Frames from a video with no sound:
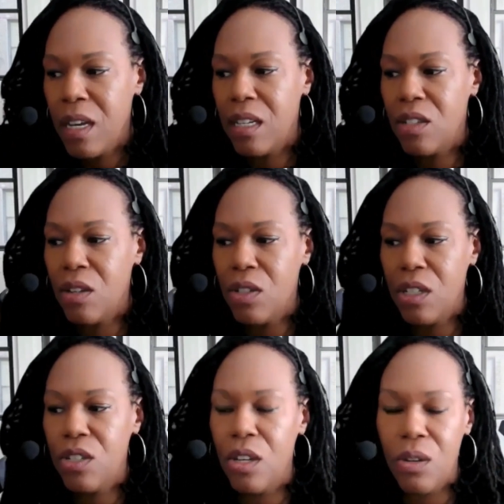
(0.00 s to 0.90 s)
And so
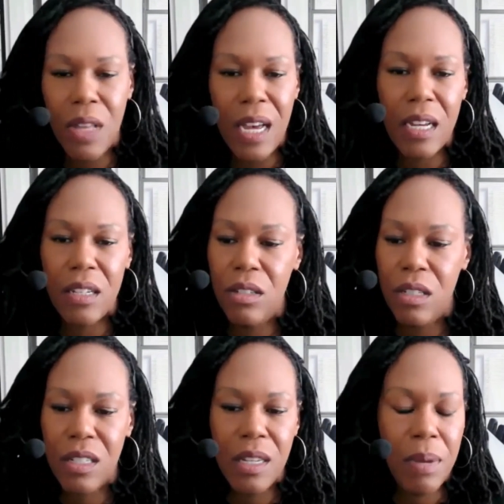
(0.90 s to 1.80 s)
just know that you
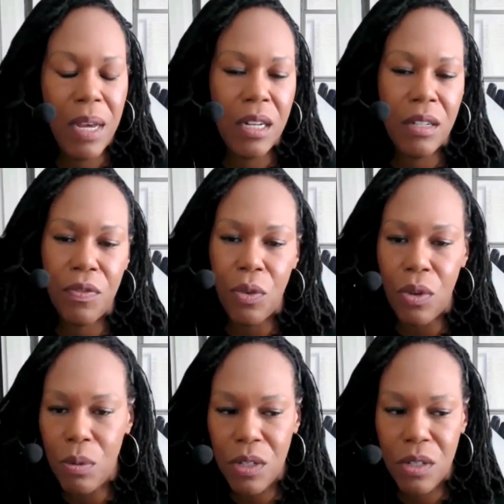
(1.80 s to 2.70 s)
just keep paying it
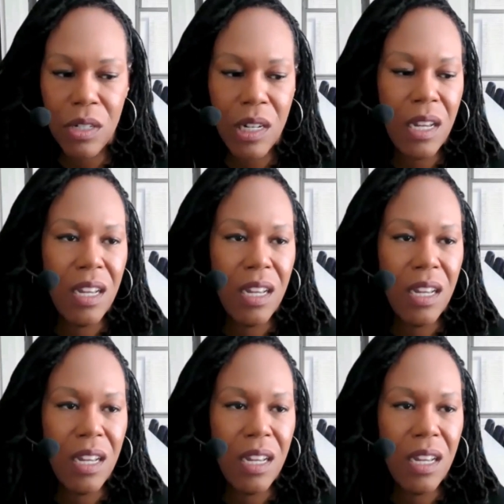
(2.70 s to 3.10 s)
forward,